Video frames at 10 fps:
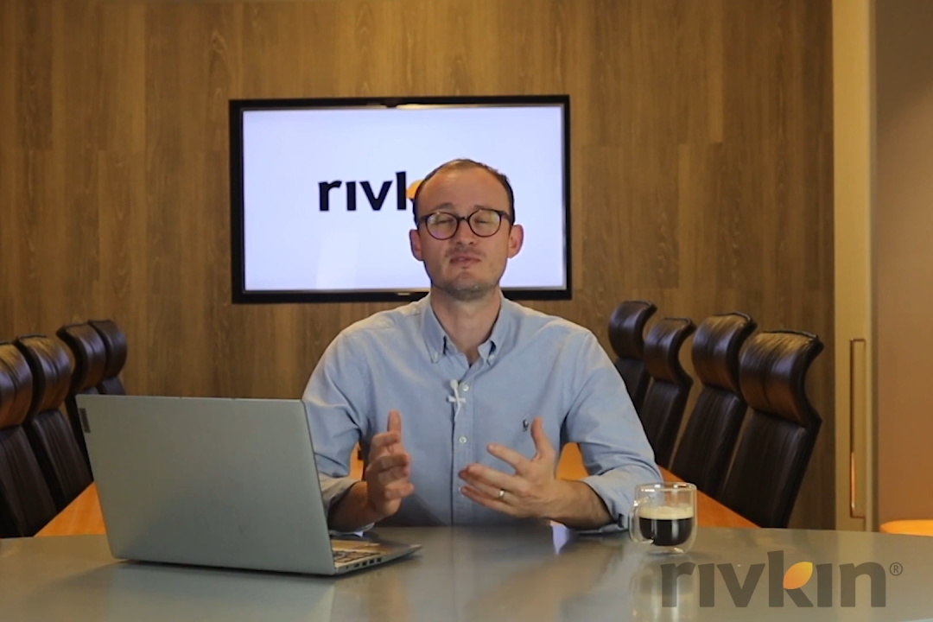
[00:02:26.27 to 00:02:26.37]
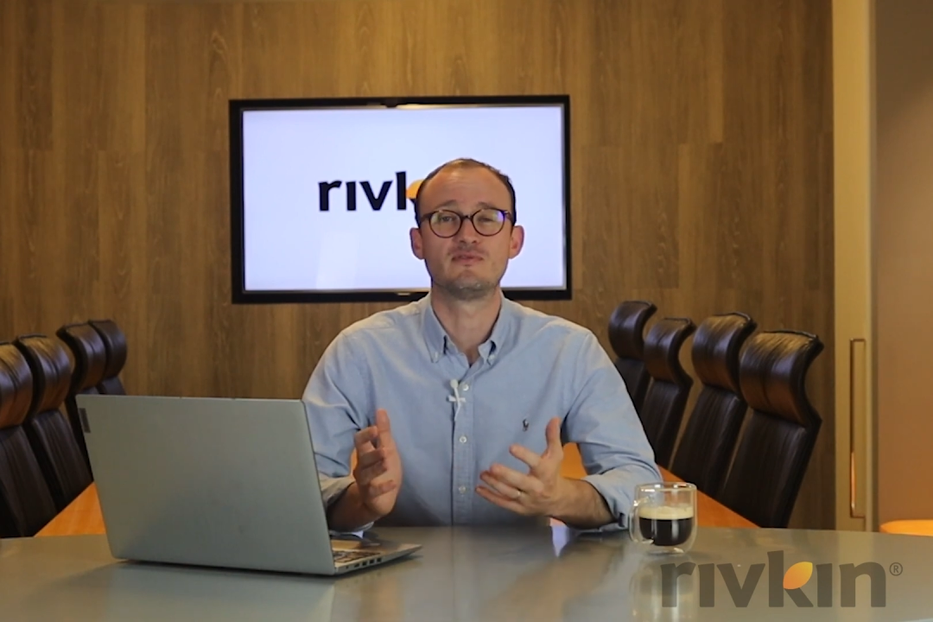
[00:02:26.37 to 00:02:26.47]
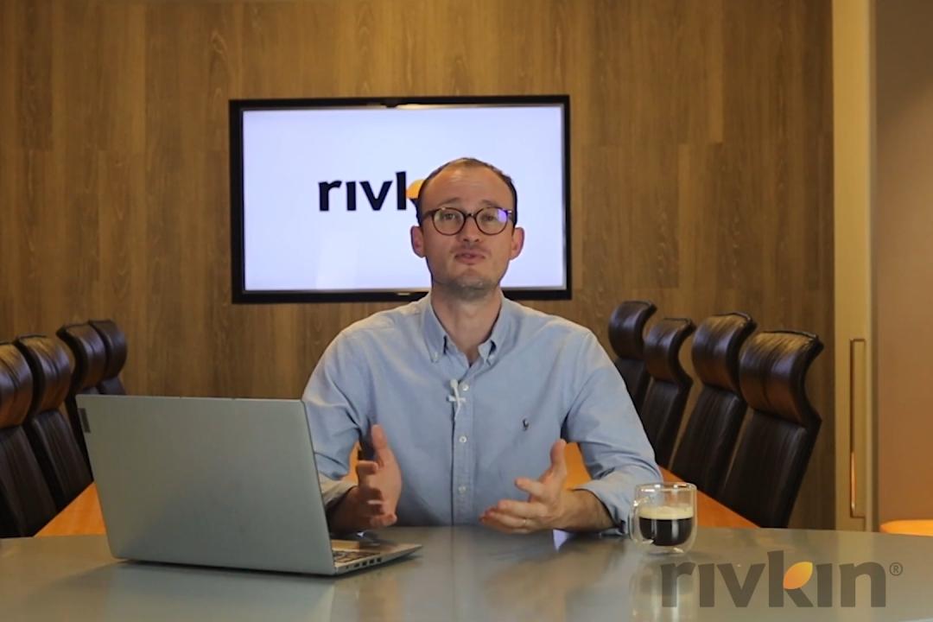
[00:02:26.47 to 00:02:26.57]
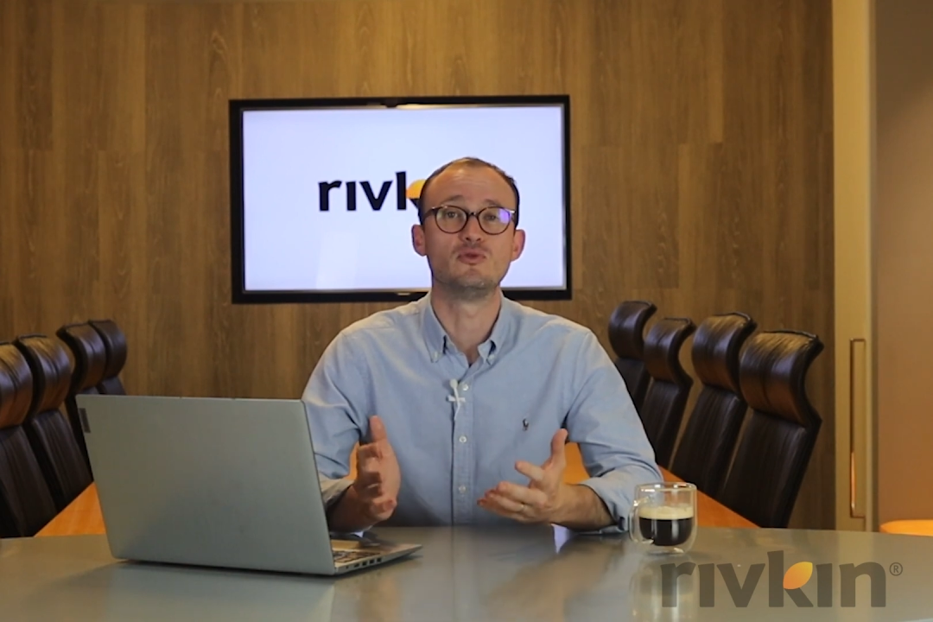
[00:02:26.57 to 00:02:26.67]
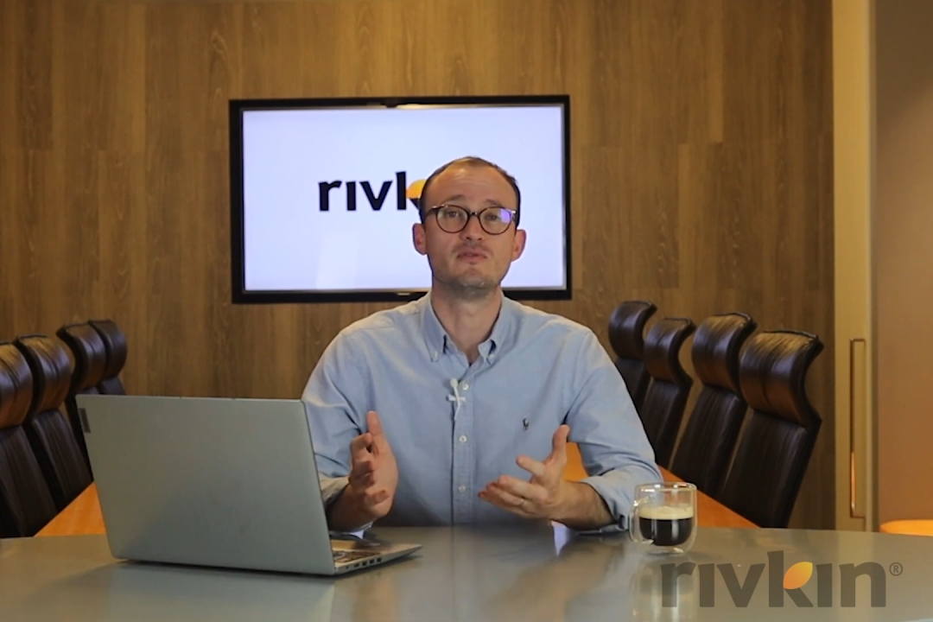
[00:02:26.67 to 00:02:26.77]
the
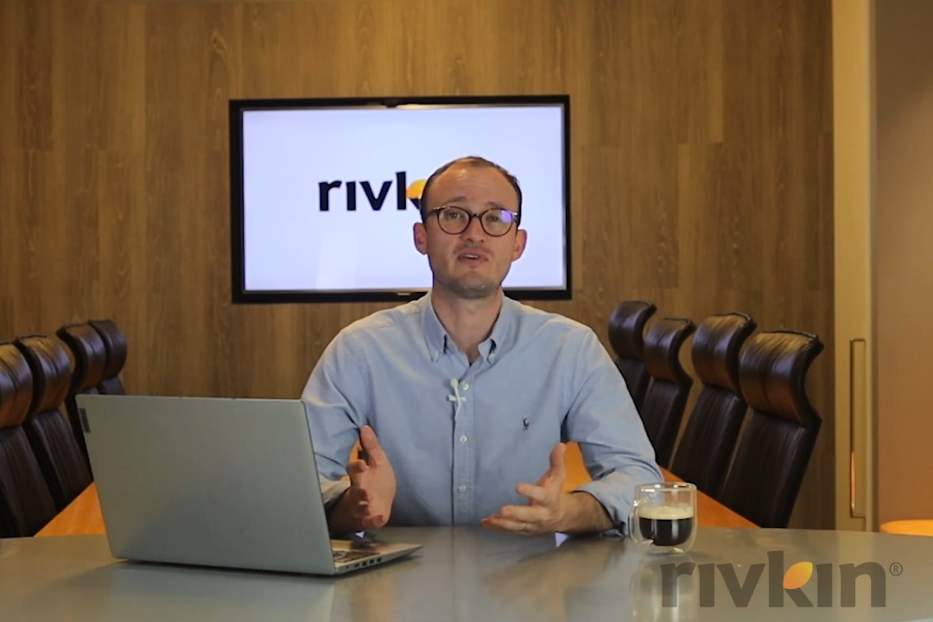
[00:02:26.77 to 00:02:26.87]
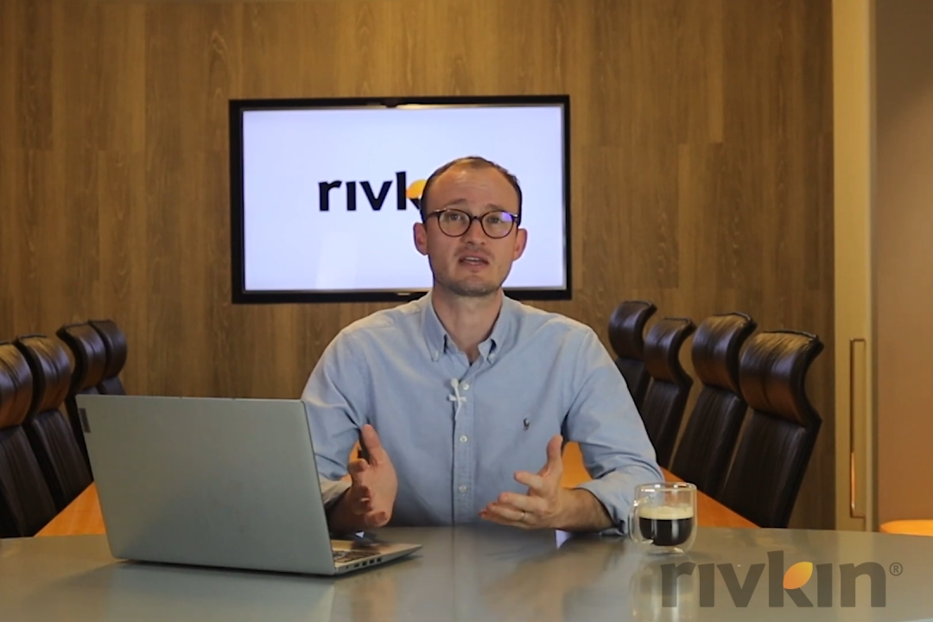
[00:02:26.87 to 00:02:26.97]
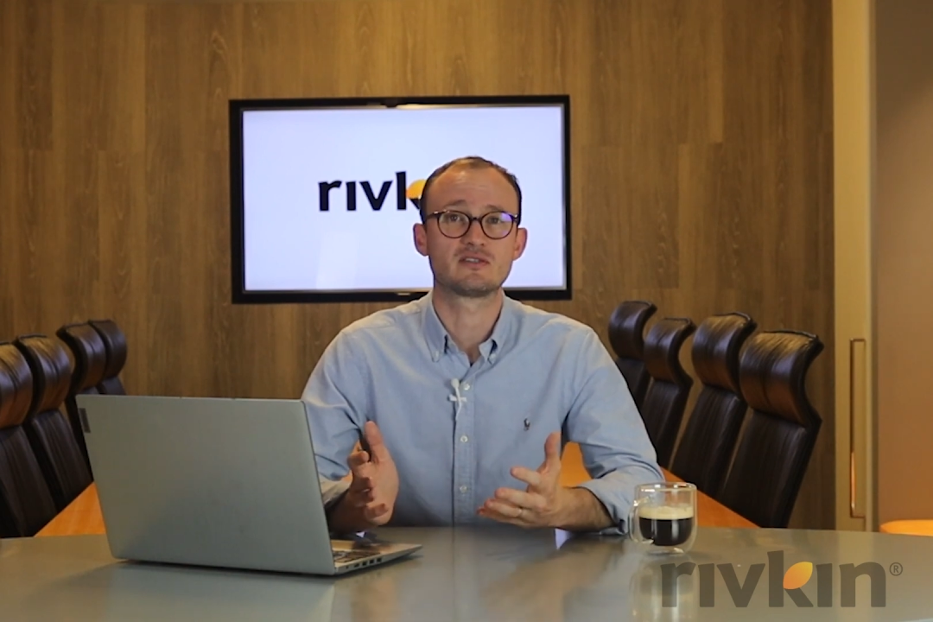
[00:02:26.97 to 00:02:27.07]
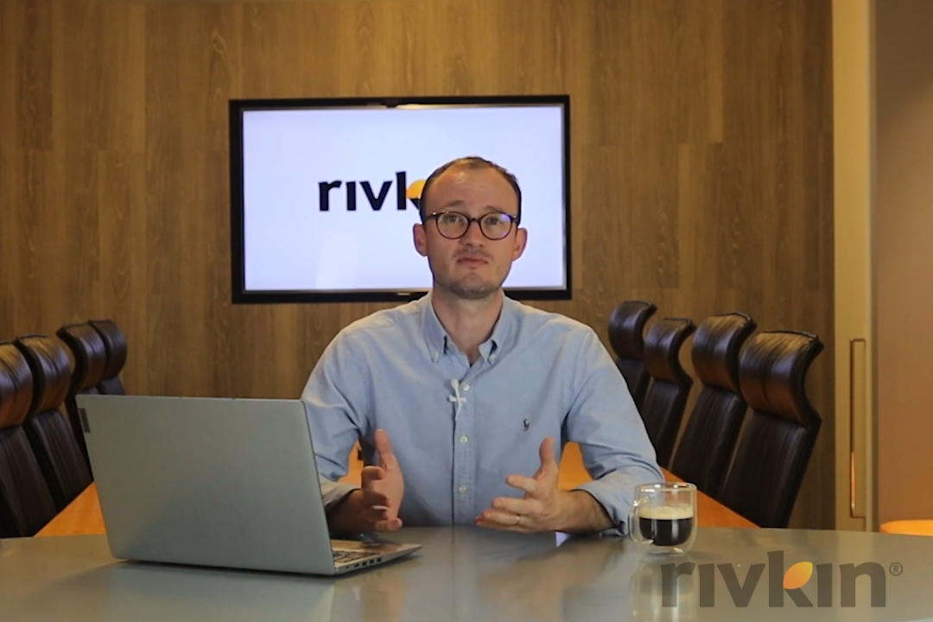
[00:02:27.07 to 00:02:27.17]
full effects